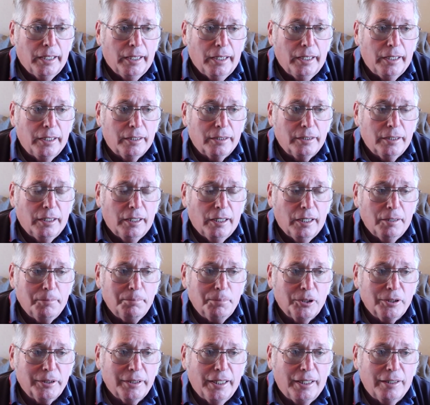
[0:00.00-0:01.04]
And I
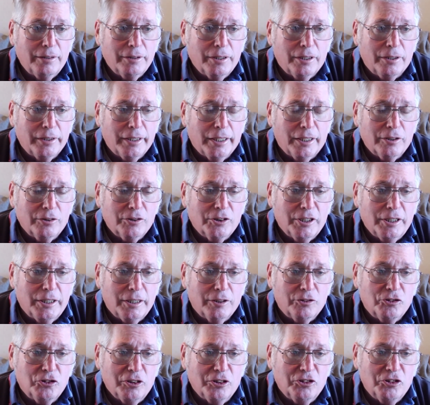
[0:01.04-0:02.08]
put down there
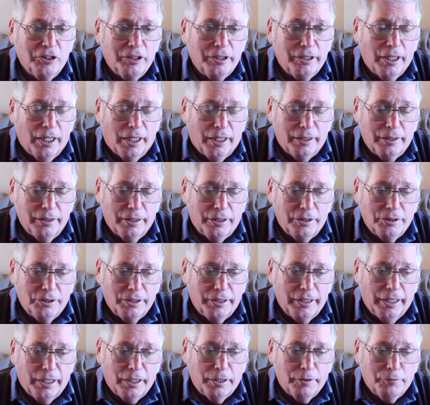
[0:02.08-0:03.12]
that since he died in
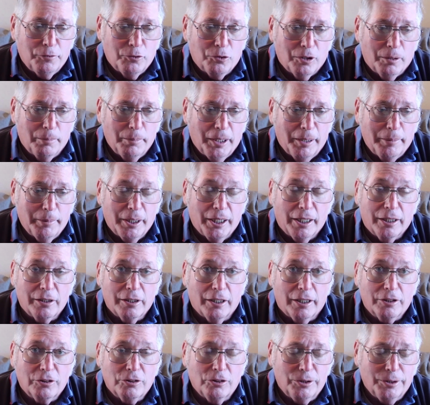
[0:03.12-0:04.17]
1984, maybe I'd
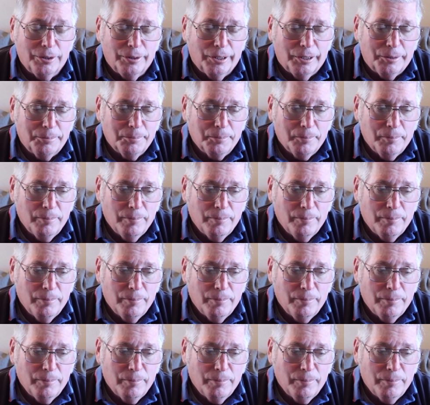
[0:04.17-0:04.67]
like to do it.